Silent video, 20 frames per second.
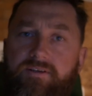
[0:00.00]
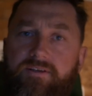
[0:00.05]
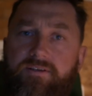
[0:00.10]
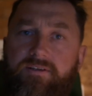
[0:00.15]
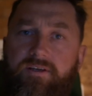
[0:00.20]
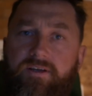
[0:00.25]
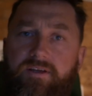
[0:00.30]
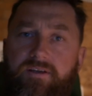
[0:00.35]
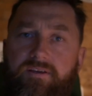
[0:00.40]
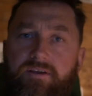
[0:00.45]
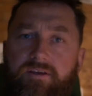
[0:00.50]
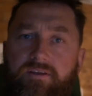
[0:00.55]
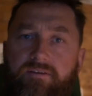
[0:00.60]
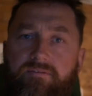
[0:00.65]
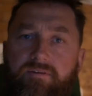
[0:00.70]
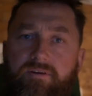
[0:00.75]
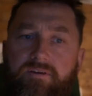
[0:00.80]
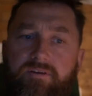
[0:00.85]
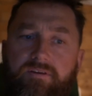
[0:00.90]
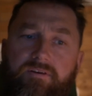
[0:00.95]
I
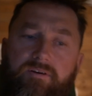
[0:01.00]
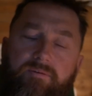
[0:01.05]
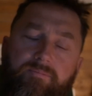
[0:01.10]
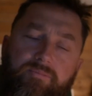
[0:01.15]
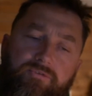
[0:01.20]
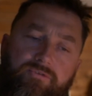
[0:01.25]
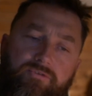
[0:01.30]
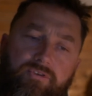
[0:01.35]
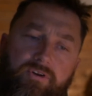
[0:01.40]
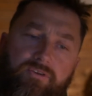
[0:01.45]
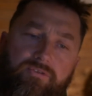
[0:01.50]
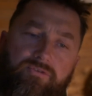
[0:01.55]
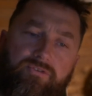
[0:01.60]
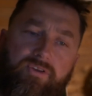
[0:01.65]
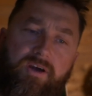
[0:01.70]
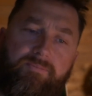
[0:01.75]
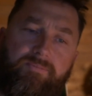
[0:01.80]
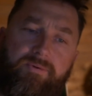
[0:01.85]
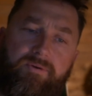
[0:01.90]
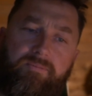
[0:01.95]
ended up trying to
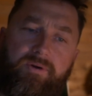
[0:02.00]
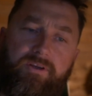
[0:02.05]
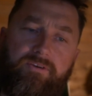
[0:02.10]
stop him.